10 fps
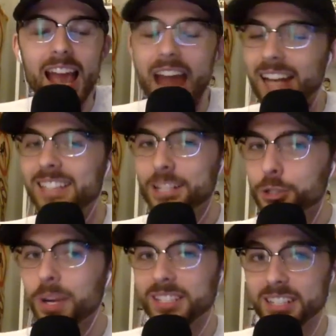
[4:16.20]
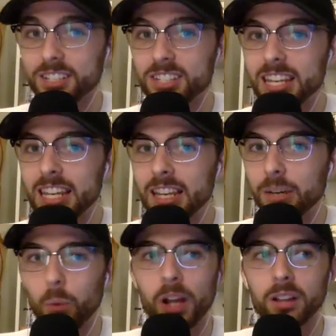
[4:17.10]
And it's interesting to see,
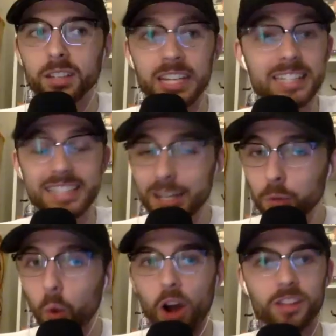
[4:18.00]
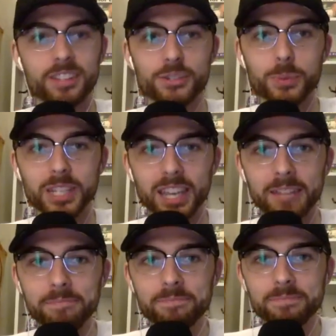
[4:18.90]
well, he didn't walk this
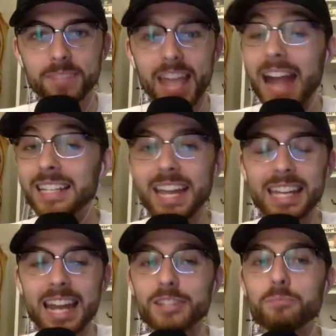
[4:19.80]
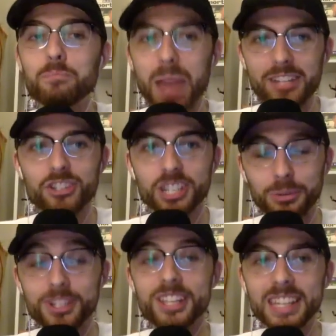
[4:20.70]
weekend, and yet he had his best
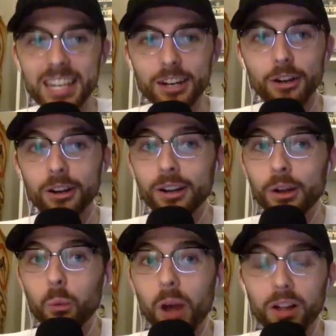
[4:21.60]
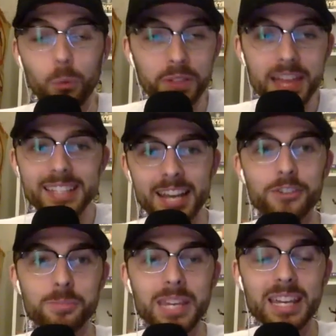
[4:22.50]
series of the year. Well, what that
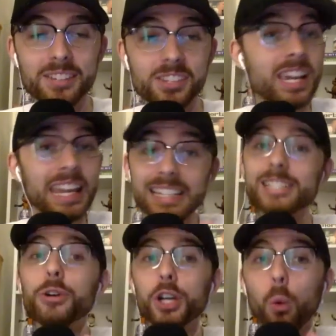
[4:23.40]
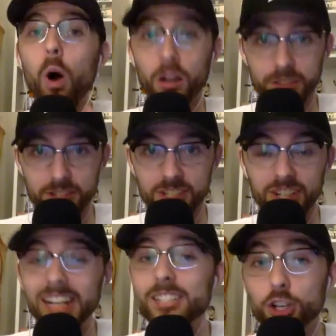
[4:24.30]
tells me is he's still going to walk this year,
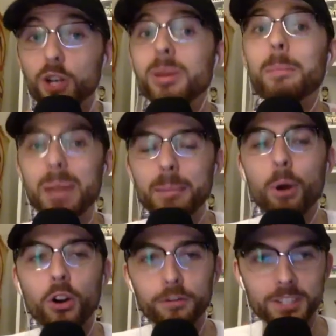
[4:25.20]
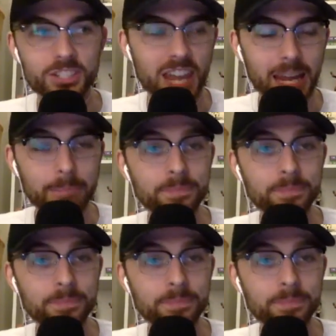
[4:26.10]
and it's still going to be a big part of his game.